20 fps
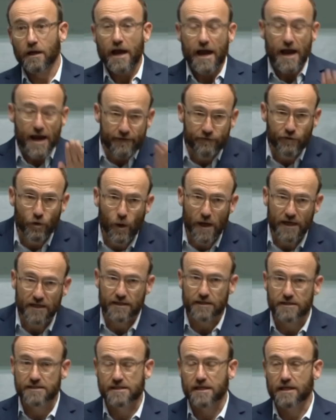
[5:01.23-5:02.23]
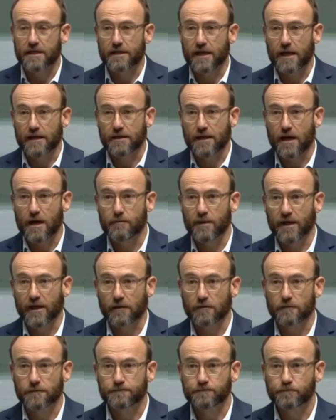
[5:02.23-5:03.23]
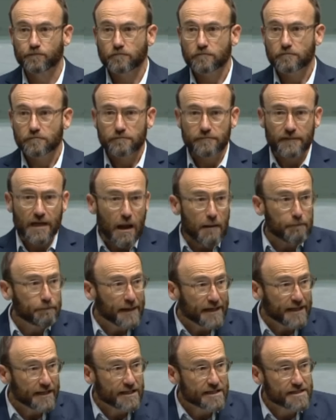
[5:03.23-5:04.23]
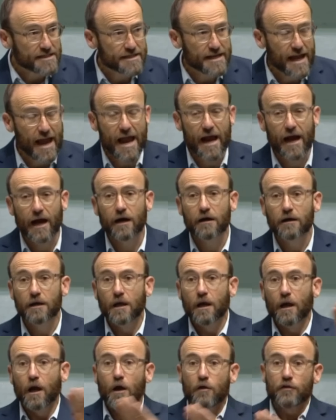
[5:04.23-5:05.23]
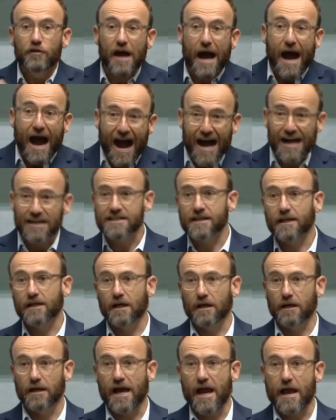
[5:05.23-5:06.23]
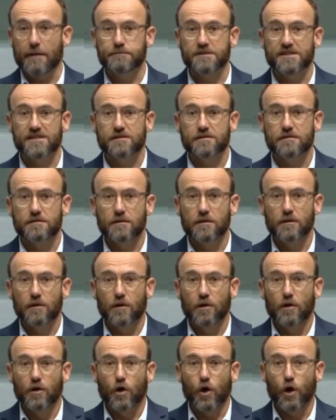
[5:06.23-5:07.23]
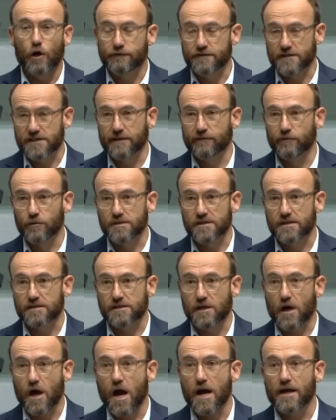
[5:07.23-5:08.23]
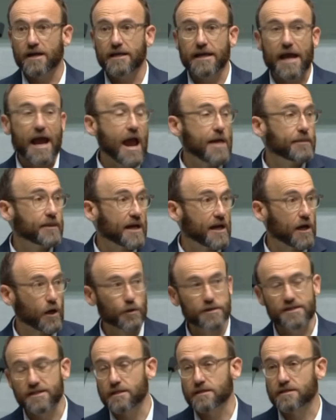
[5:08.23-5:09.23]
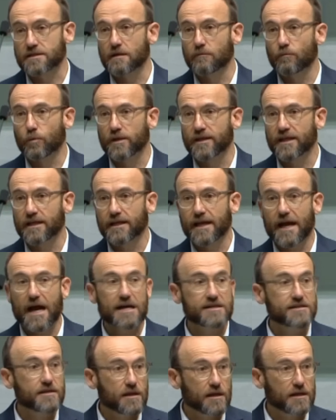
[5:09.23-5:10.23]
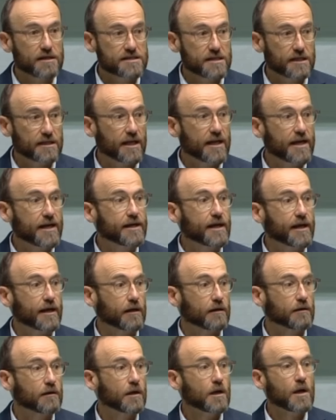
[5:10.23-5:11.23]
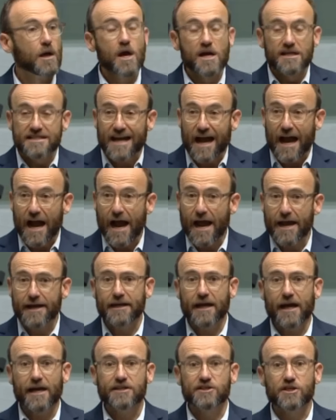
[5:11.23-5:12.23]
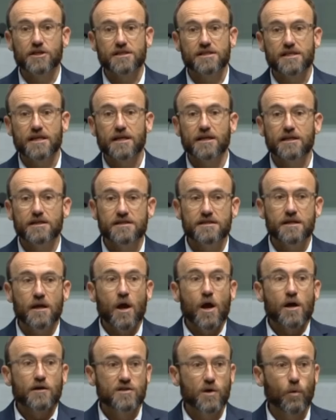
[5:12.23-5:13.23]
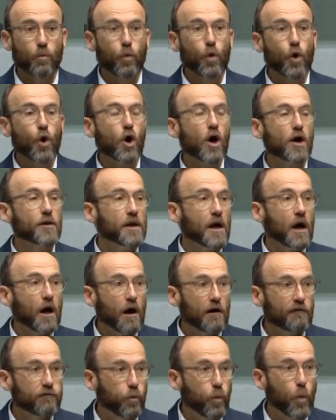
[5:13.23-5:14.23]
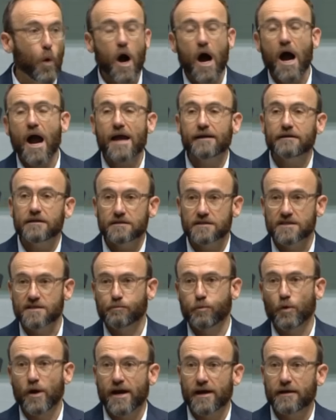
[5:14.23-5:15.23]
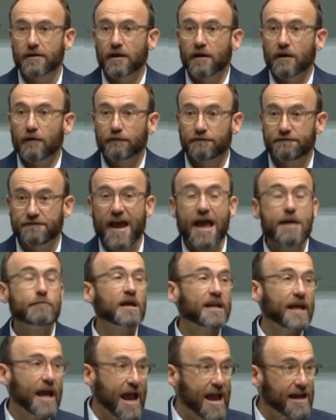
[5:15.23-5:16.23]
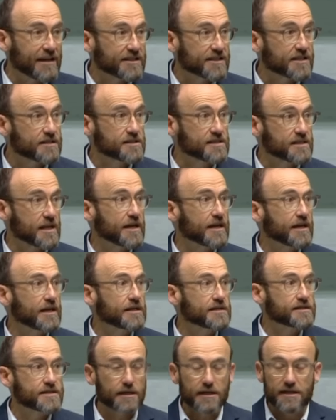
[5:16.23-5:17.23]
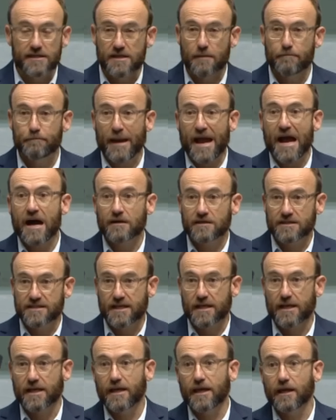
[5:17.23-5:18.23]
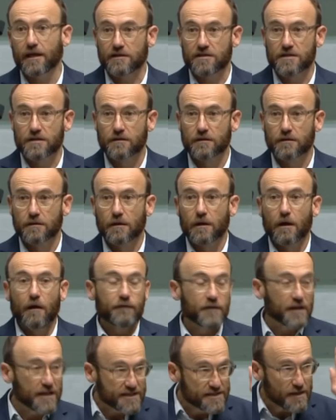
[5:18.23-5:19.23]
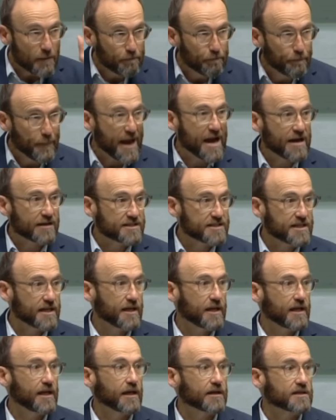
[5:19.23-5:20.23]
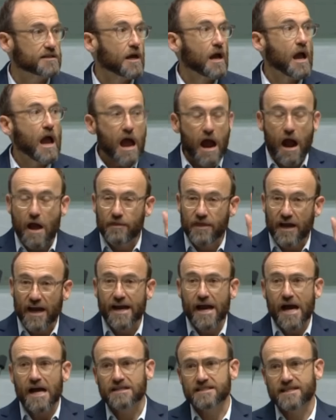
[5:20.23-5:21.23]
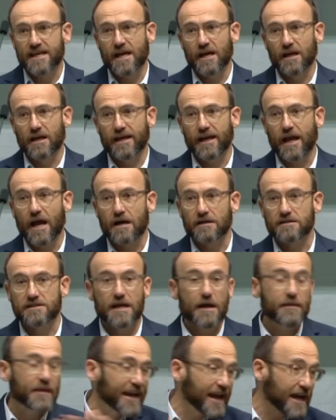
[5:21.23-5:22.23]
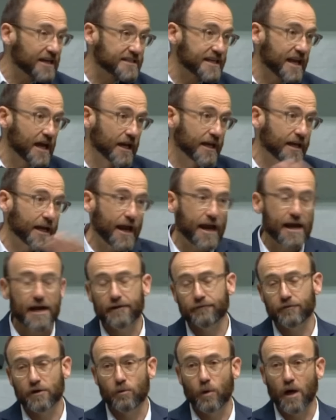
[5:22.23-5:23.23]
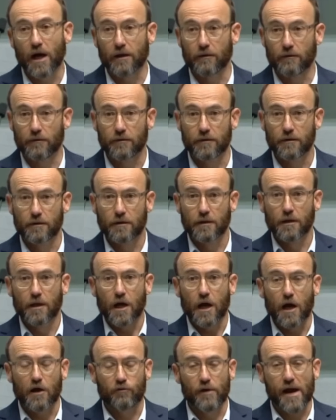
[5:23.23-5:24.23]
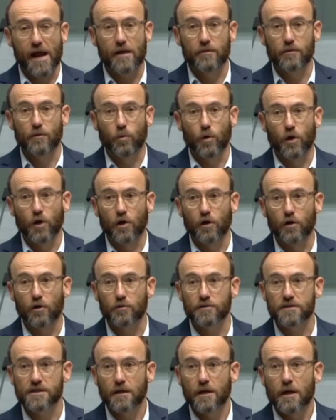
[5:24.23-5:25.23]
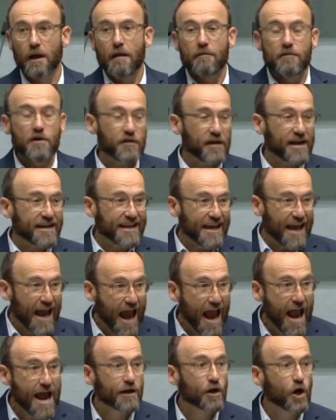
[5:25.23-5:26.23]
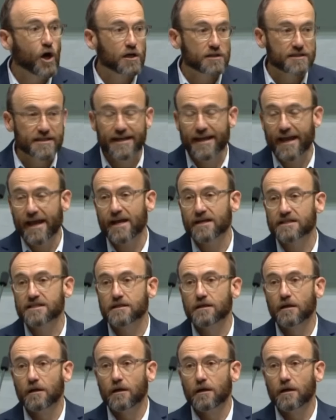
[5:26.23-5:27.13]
Everyone could see that coming. But it is now the utter collapse of civil society and the health system within Gaza that is leading to aid agencies to warn of widespread famine and disease that is about to hit, that is about to hit. And they are telling us, and they are telling everyone around the world, that they cannot get